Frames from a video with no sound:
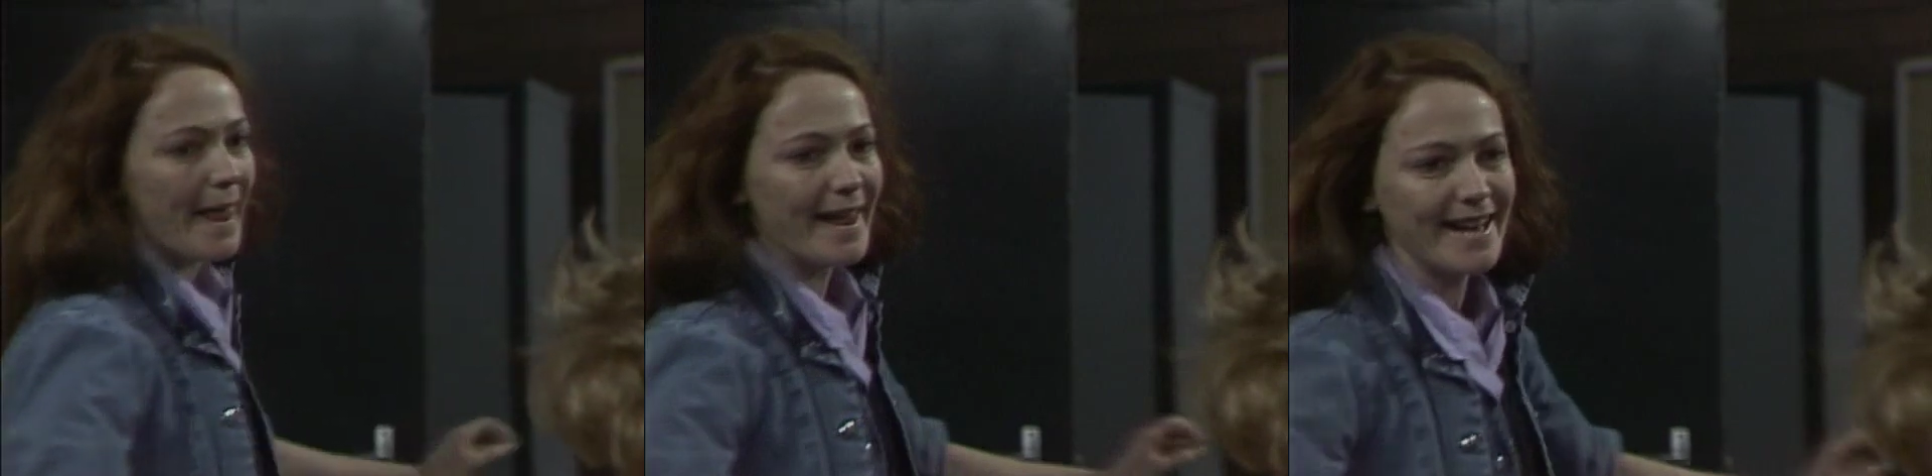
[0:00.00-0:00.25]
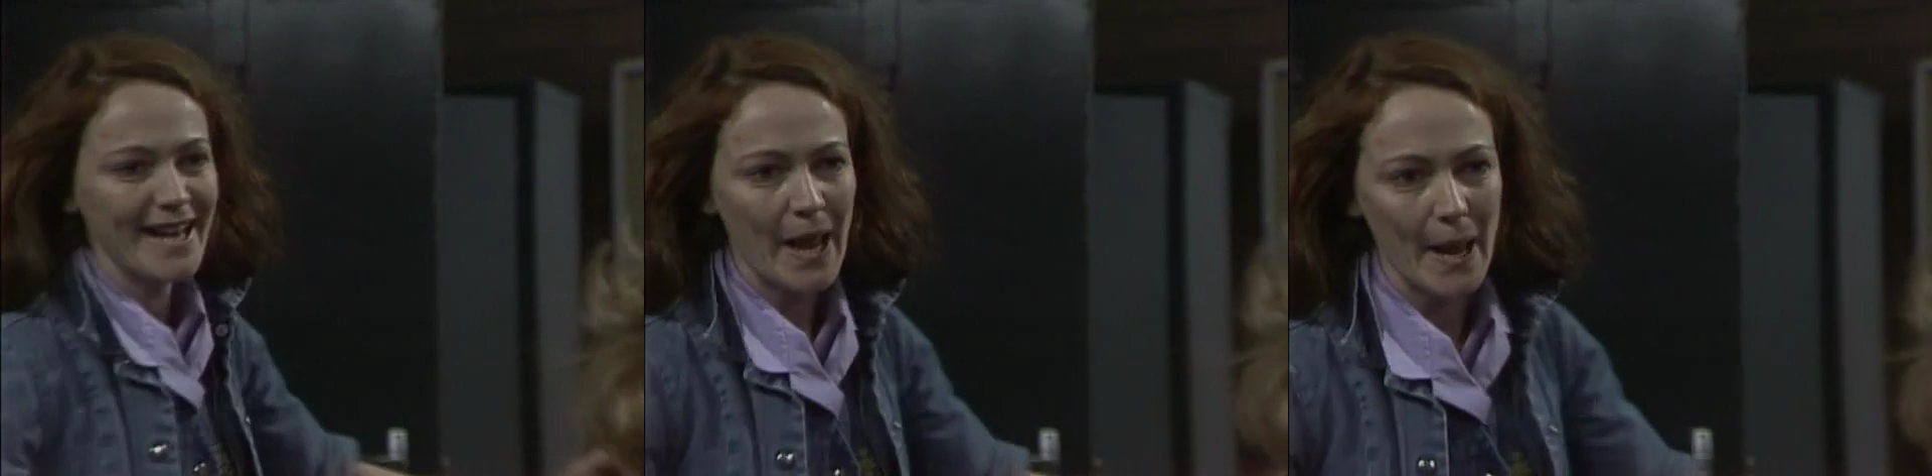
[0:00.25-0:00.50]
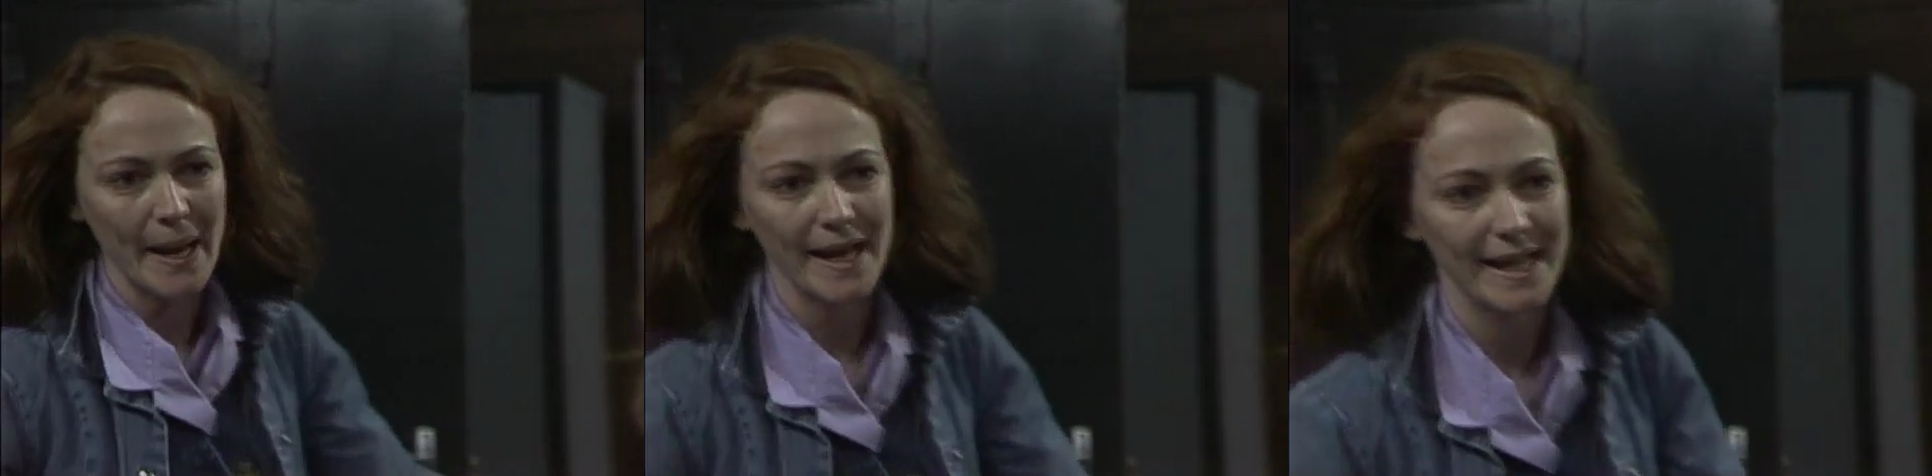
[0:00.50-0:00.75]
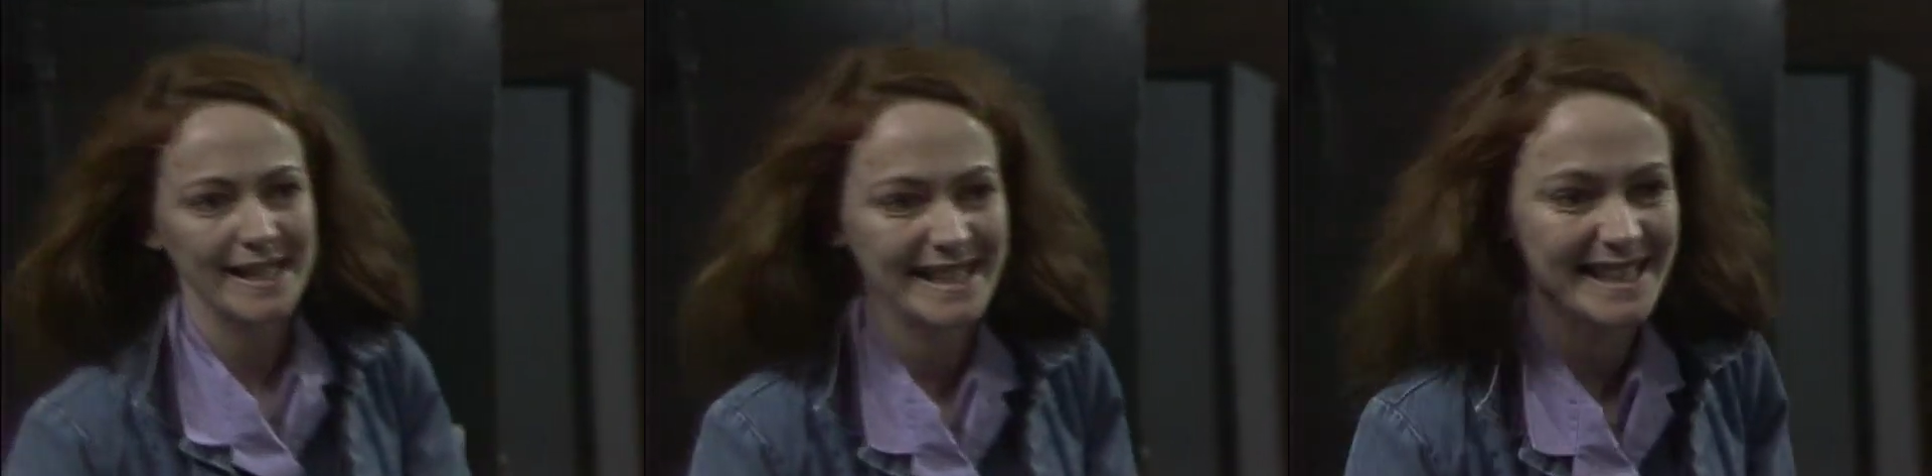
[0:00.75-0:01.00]
And
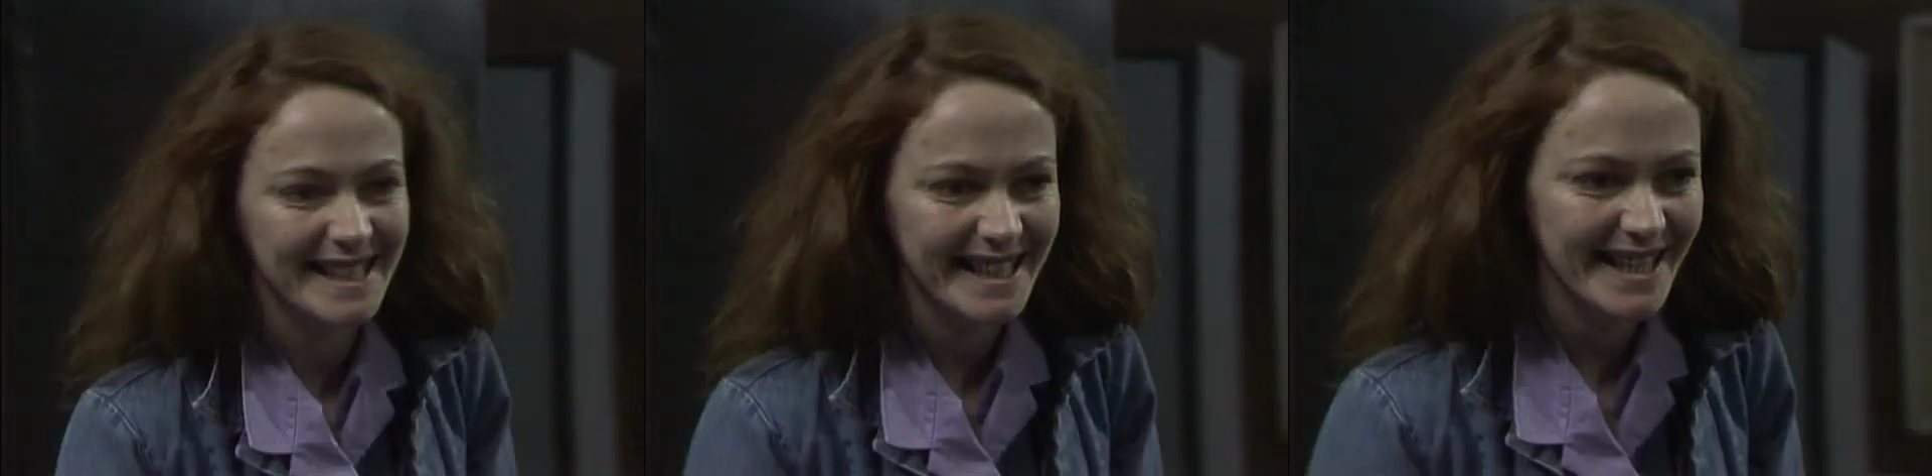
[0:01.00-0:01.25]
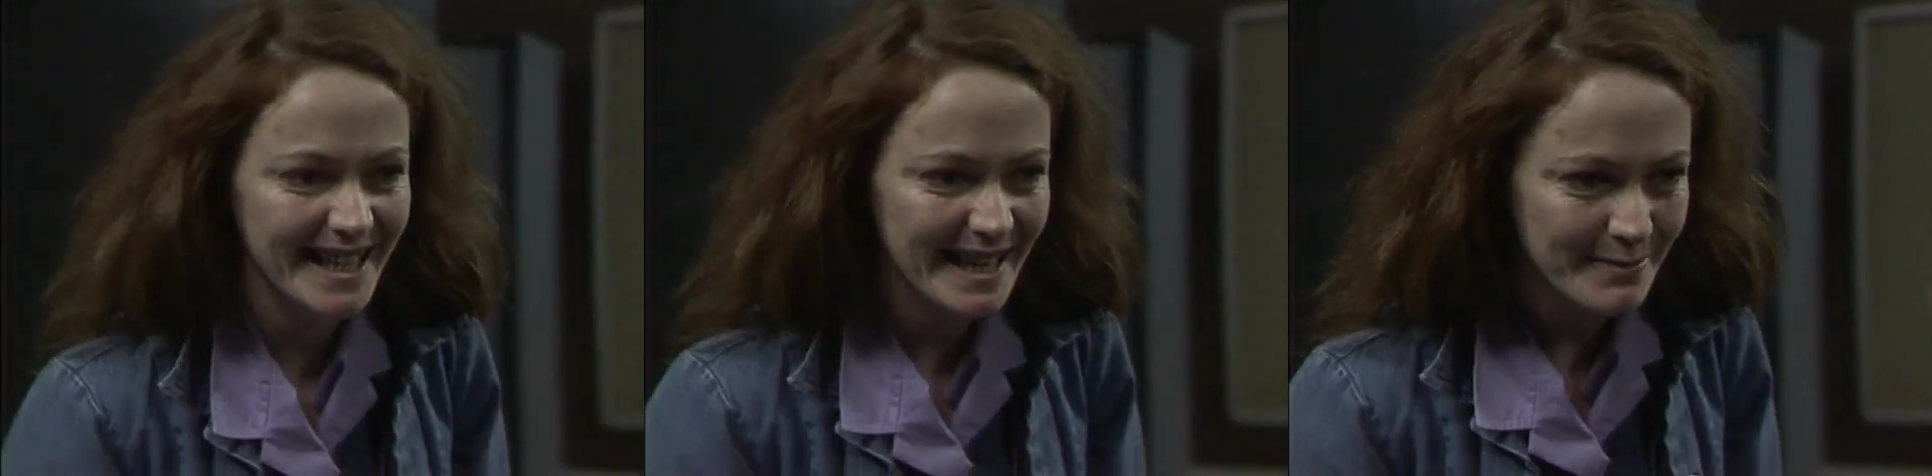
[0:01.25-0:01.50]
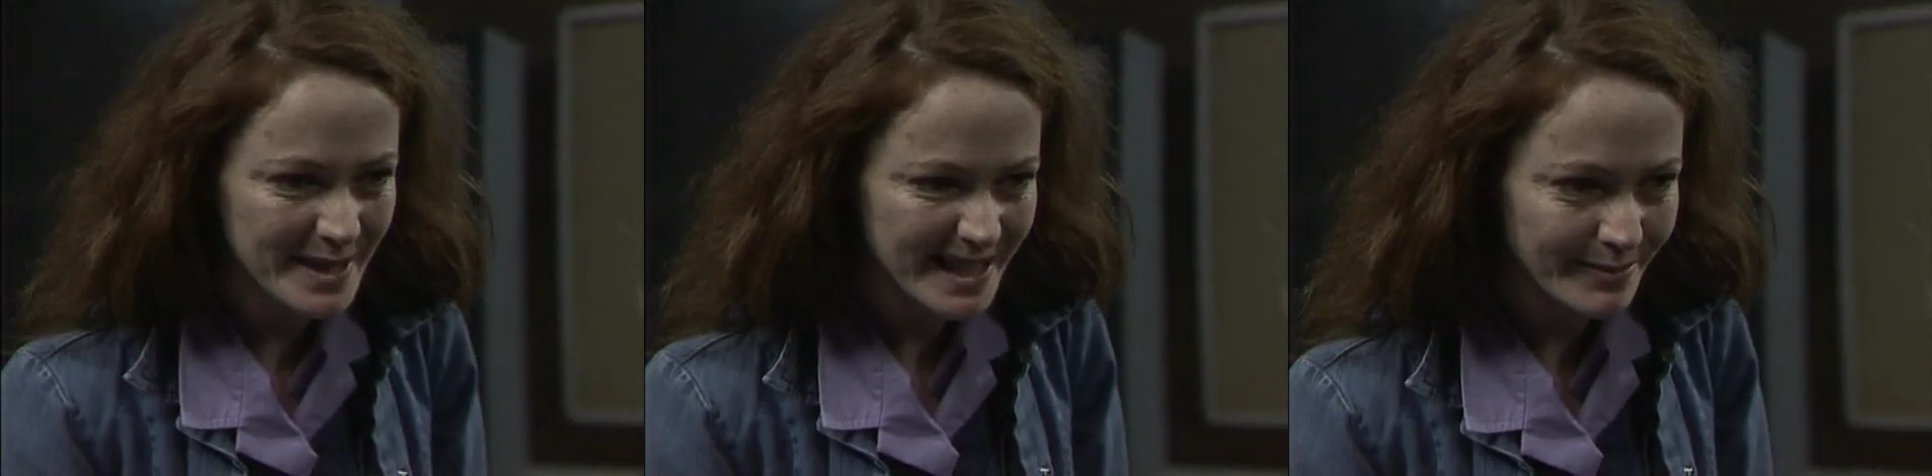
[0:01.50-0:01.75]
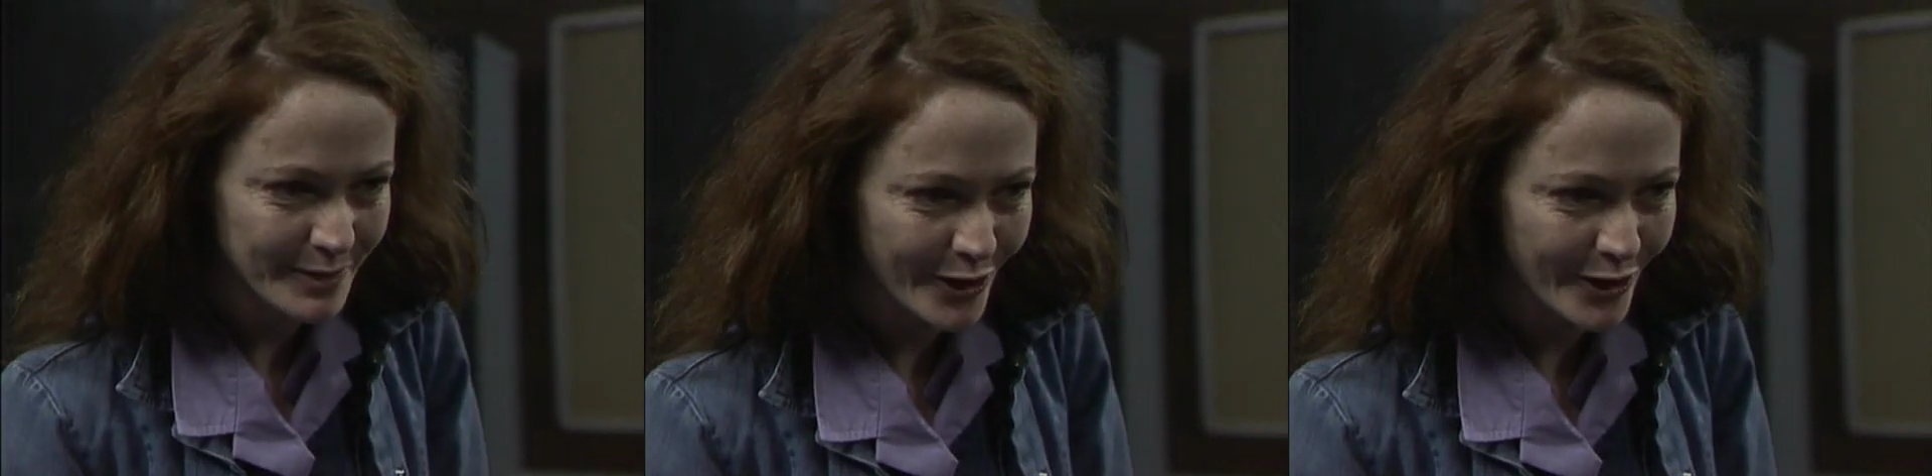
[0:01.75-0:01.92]
can you lend me some